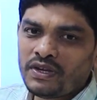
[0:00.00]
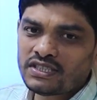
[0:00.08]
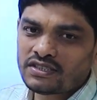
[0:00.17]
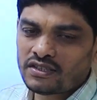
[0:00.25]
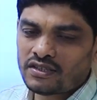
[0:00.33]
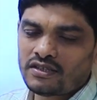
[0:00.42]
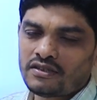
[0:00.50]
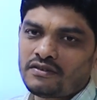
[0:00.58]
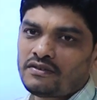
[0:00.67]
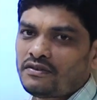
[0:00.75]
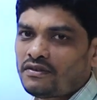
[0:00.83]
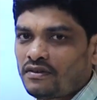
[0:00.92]
is
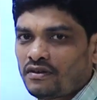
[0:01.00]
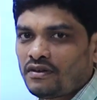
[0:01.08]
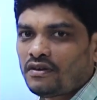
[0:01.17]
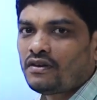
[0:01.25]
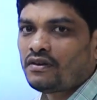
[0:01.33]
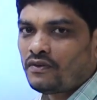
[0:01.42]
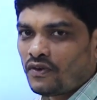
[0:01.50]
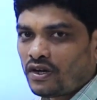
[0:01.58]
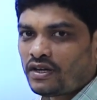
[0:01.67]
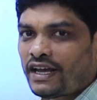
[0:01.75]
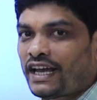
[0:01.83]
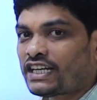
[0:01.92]

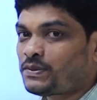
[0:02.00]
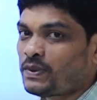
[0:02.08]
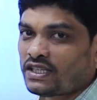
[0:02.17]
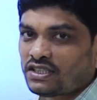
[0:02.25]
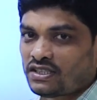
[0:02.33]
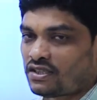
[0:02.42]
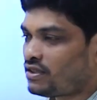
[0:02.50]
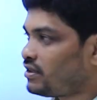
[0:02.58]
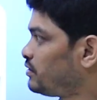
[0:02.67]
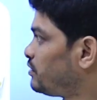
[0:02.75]
what expansion.